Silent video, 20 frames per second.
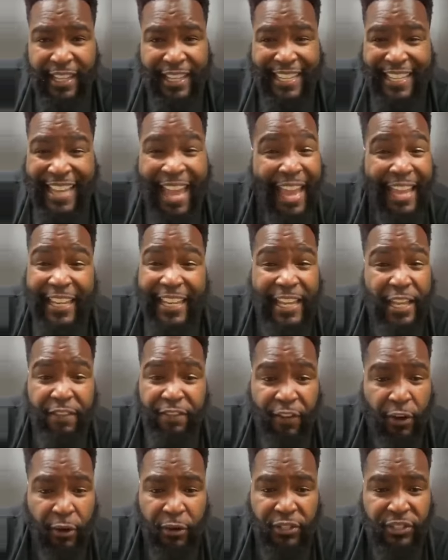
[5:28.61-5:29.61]
The
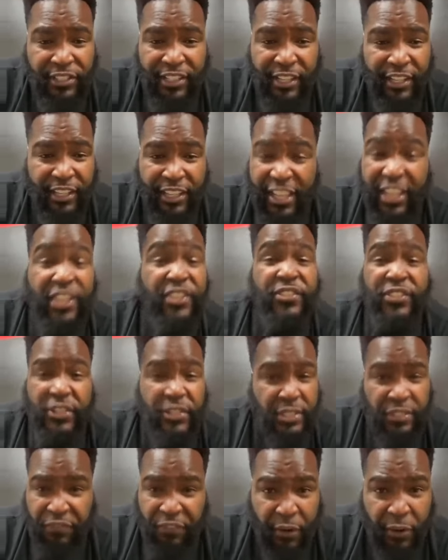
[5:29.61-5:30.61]
Yaney verse, the
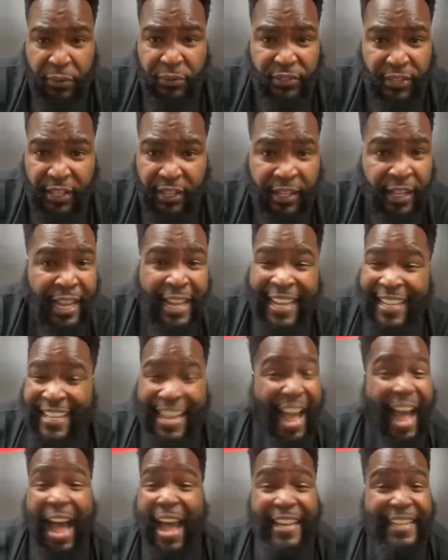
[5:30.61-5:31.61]
Jesus verse, the
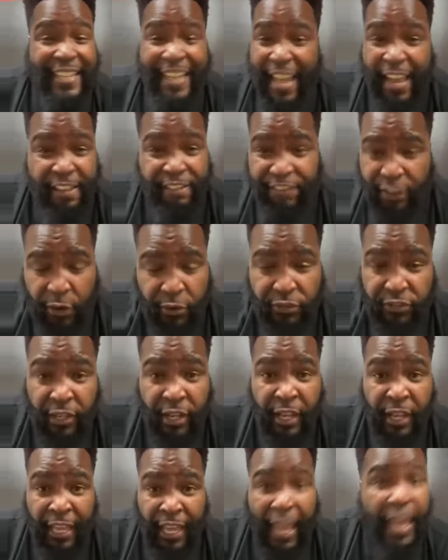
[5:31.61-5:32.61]
Kanye
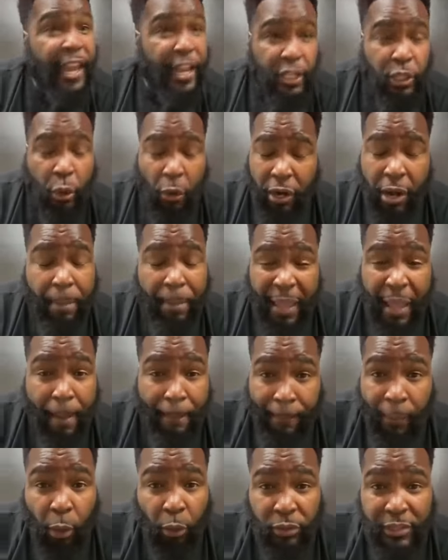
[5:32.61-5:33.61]
verse. And it's going to be
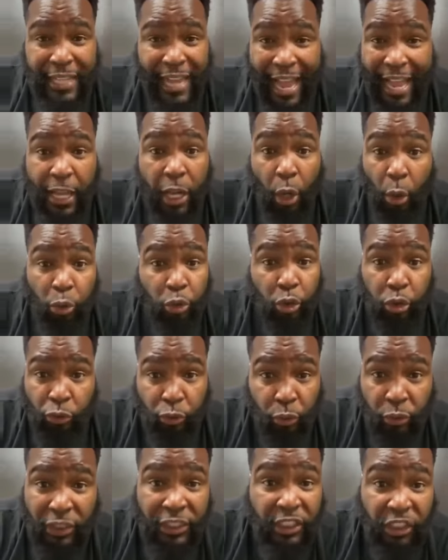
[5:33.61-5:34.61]
a
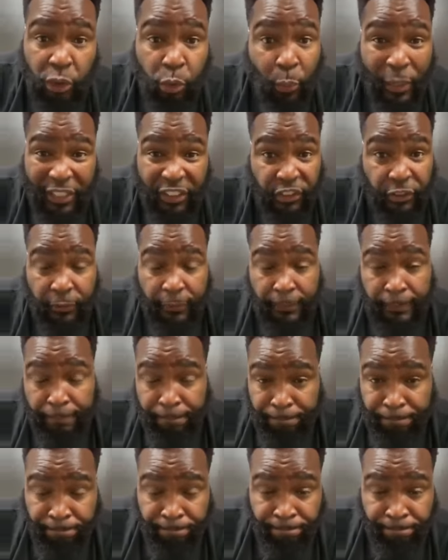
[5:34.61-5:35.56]
multicultural situation.